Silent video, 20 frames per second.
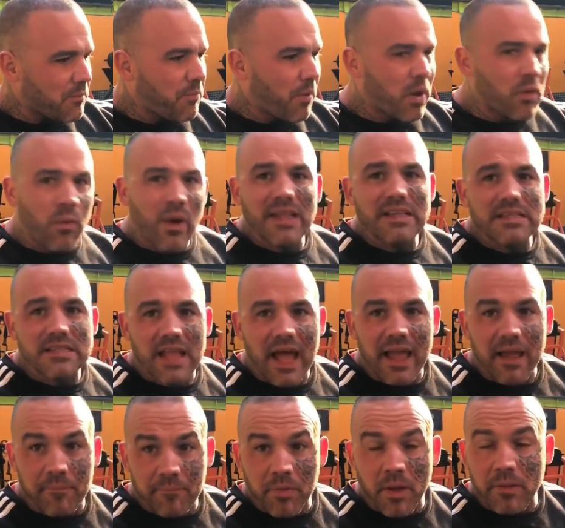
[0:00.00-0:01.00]
By the
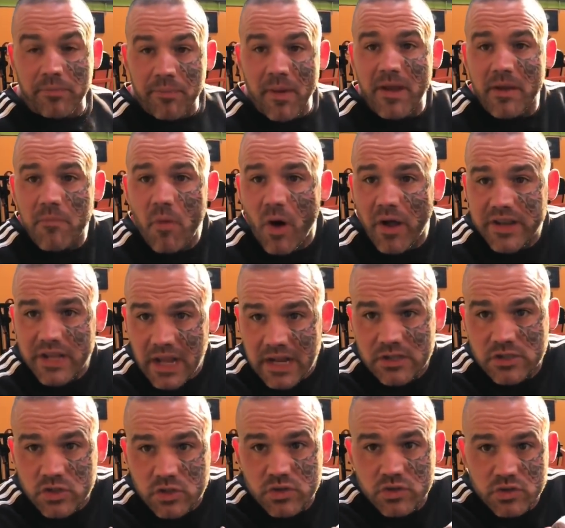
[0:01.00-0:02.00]
Wednesday, bear in mind he had
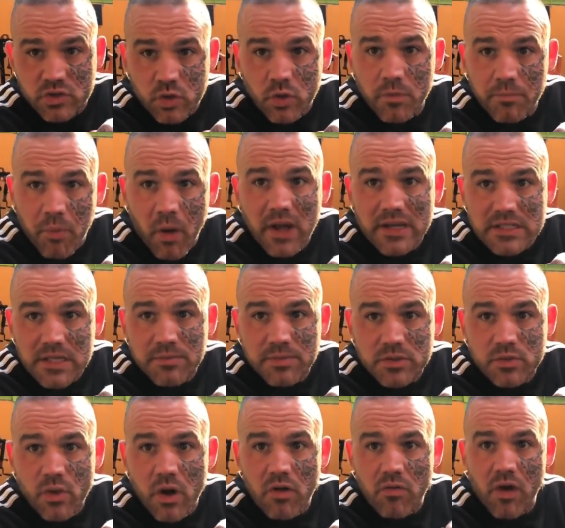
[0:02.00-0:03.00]
a torn bicep
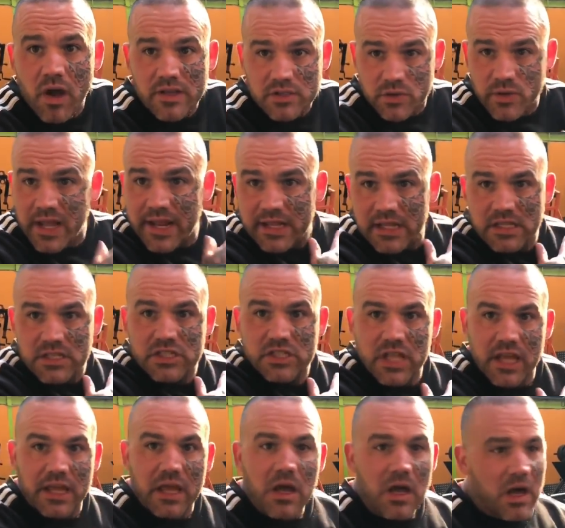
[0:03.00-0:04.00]
as well, right? So he had it in a
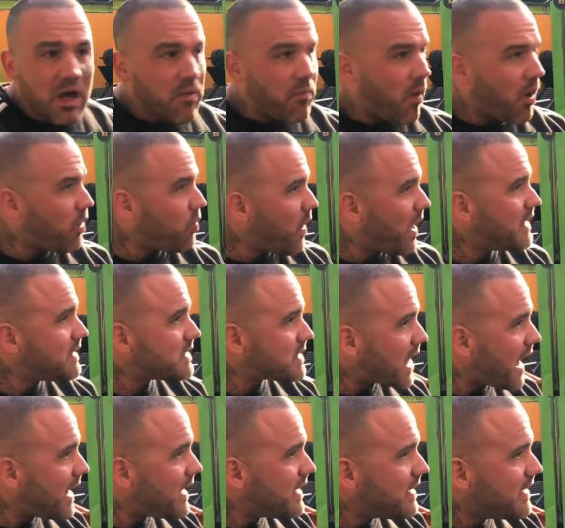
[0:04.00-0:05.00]
sling. By the
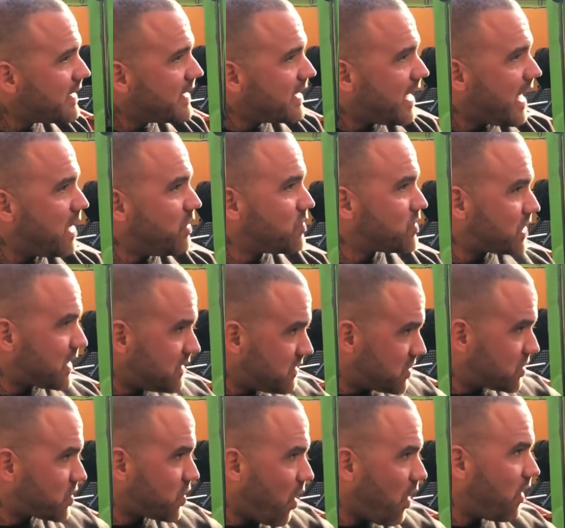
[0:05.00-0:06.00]
Wednesday, he was in
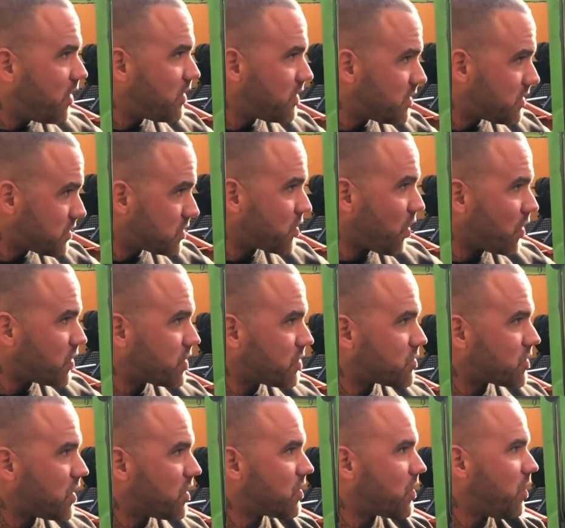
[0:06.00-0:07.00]
Scott. Scott's
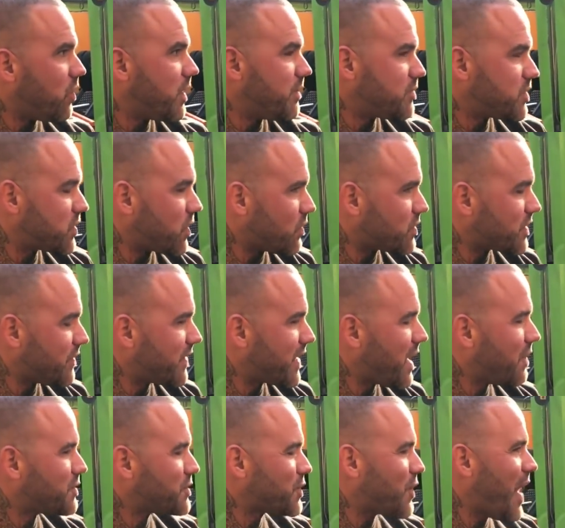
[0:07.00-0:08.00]
was going to call him Scott. So the
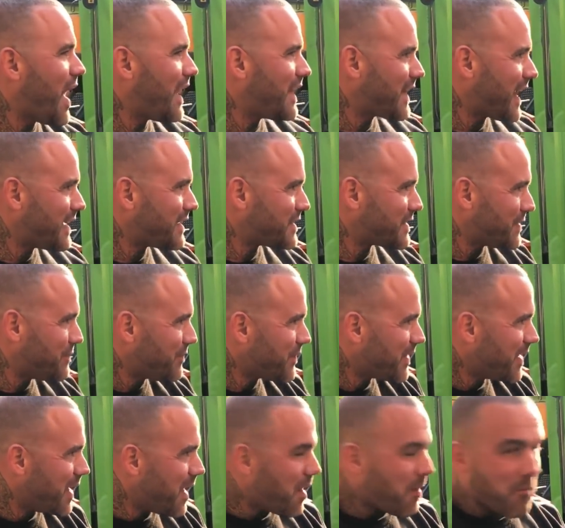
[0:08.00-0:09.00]
Scott Halliday's gym.
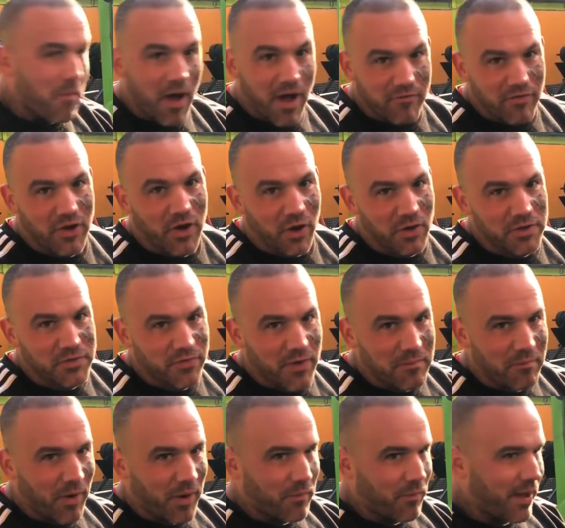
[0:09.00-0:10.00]
My other close
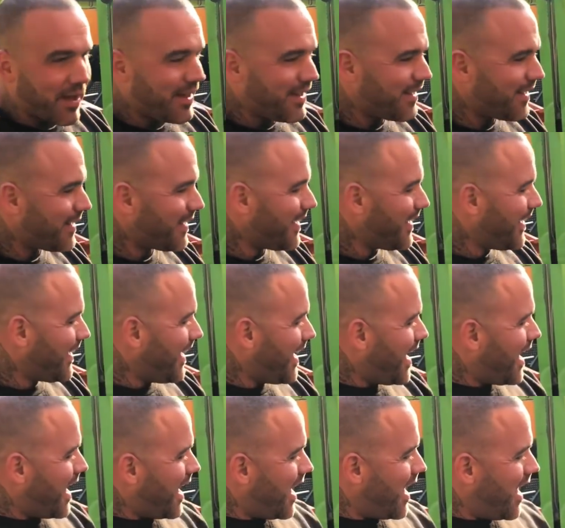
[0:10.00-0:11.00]
friend, by the way.
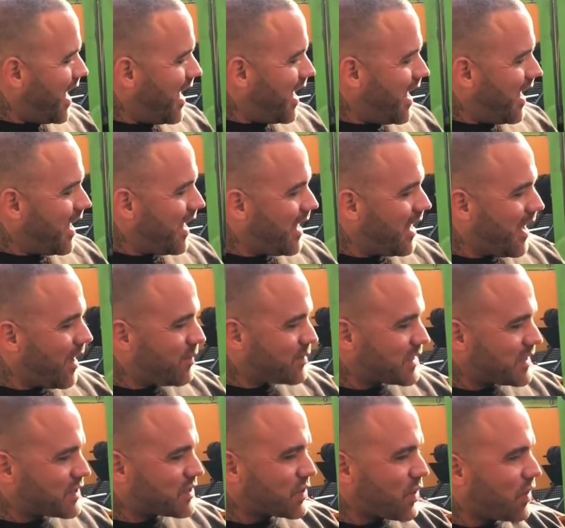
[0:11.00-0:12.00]
Uh, he was
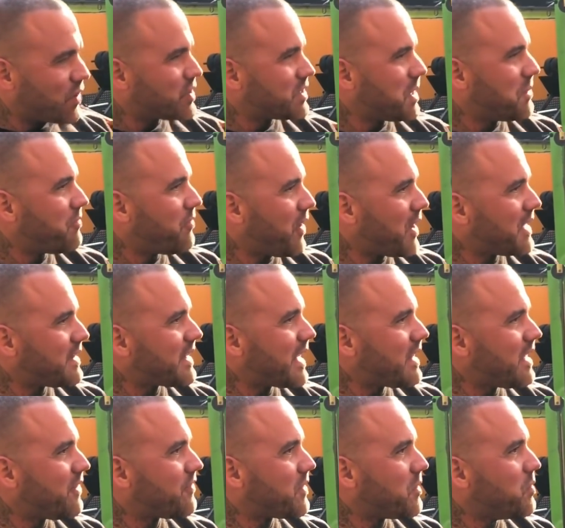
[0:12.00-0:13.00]
in Scott's gym, fucking
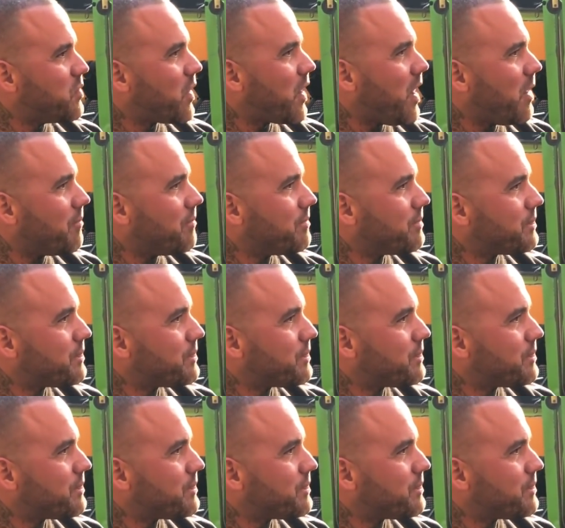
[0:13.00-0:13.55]
deadlifting one arm.